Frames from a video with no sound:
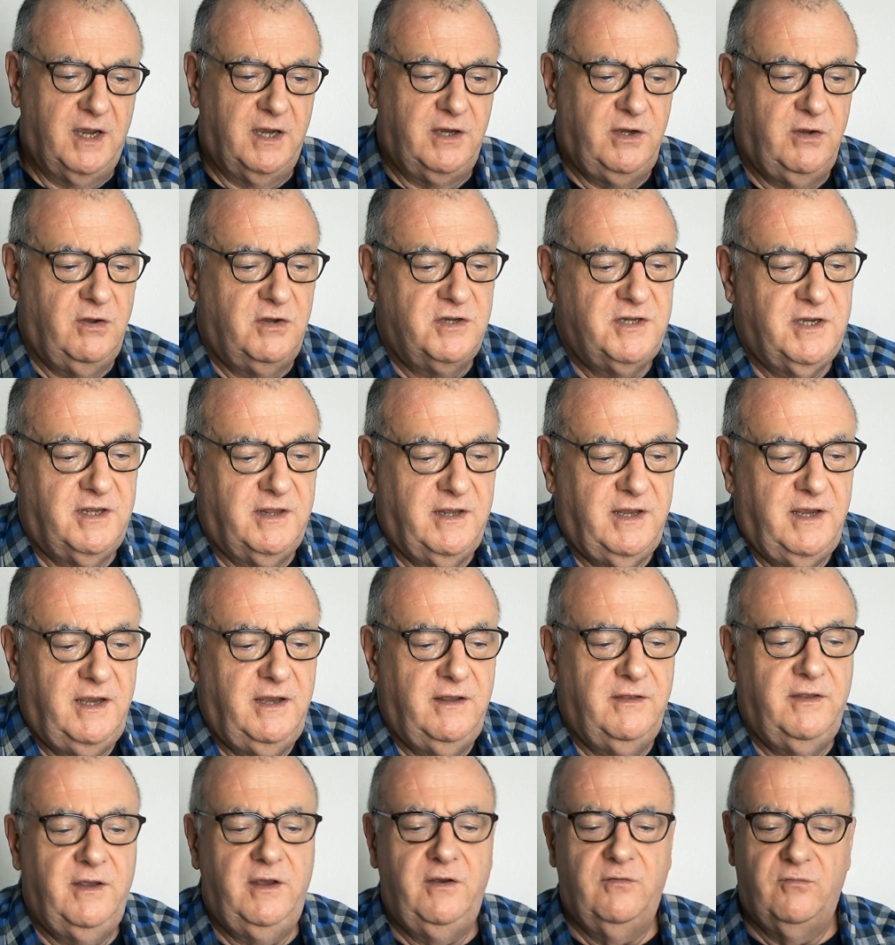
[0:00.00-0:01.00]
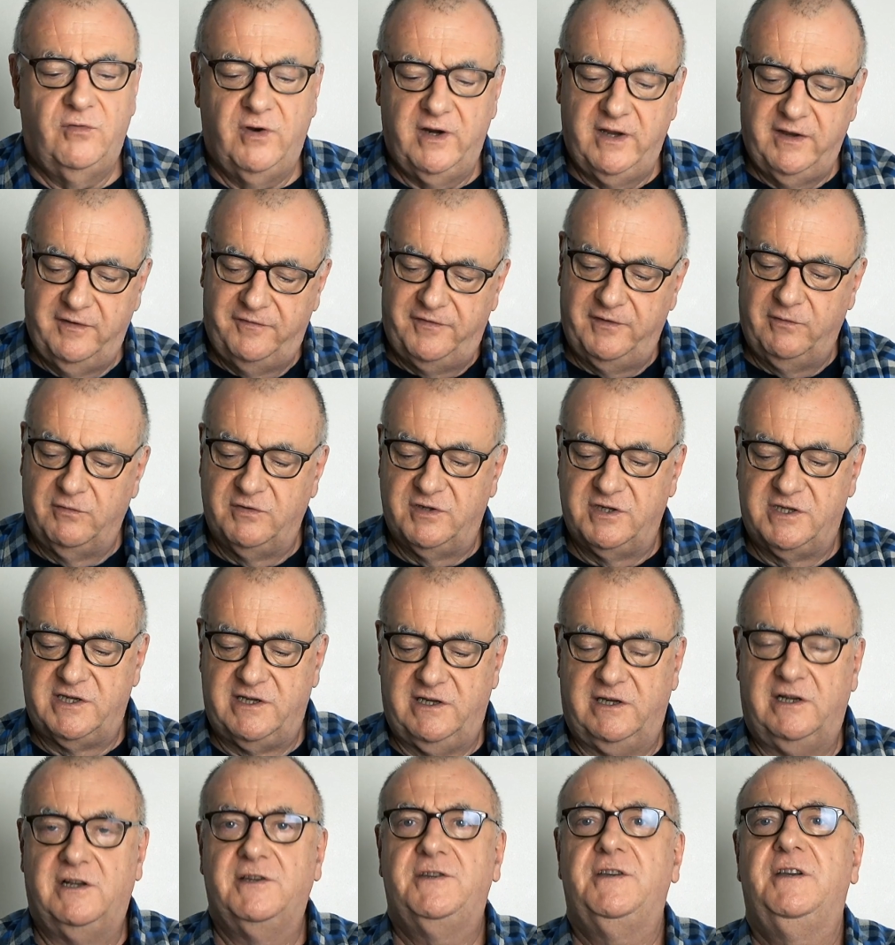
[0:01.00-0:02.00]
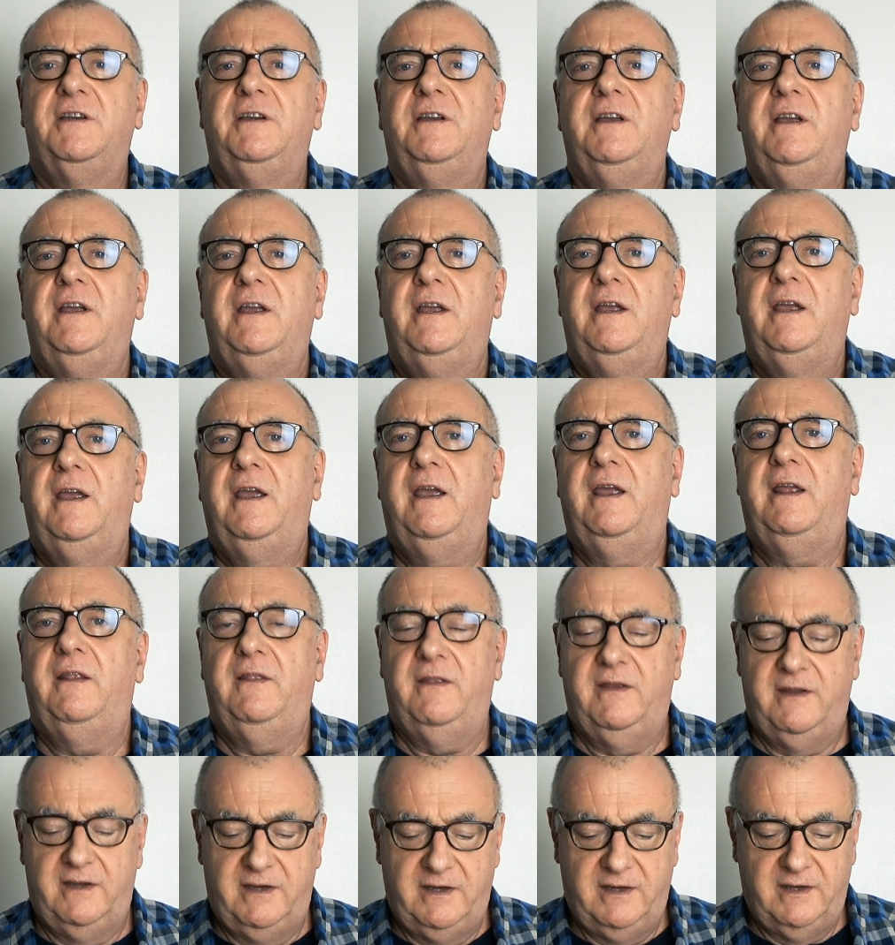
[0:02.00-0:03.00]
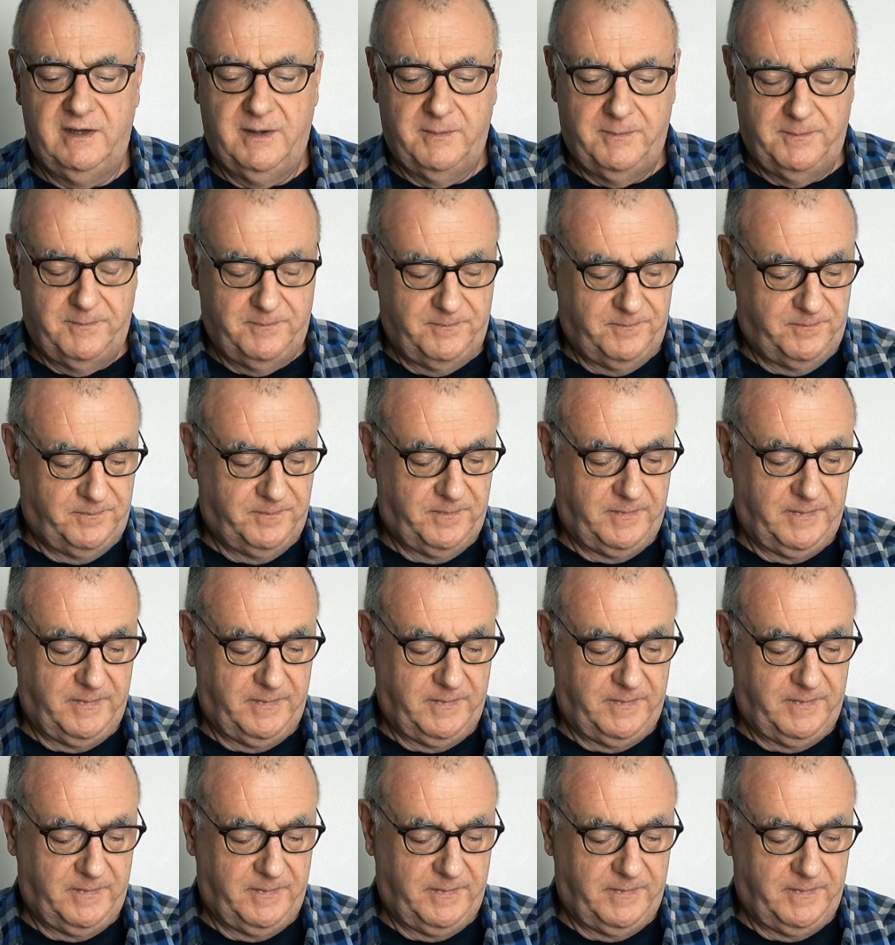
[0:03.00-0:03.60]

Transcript: using the rear filter slot in the